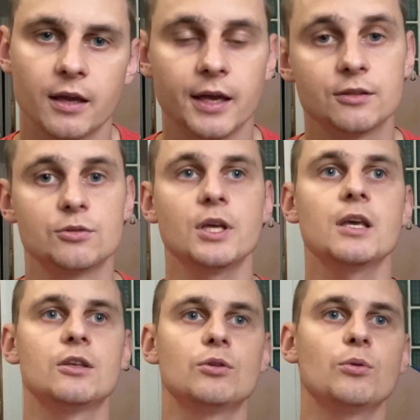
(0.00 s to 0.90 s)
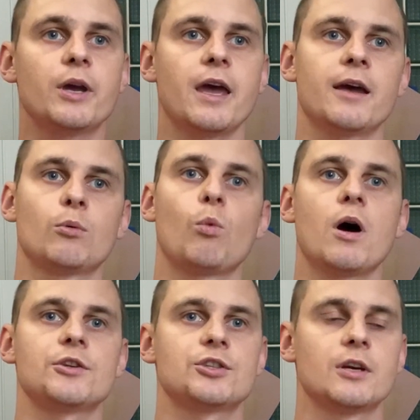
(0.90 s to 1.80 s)
and today you can
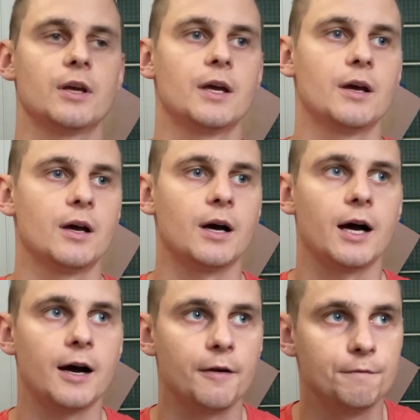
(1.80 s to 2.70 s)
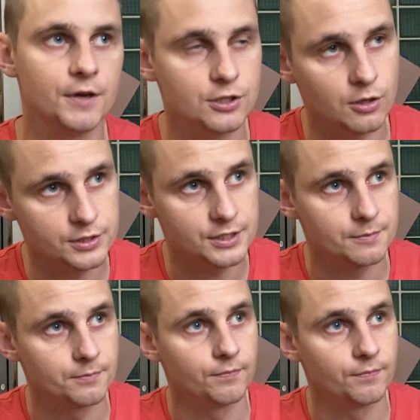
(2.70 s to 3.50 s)
watch videos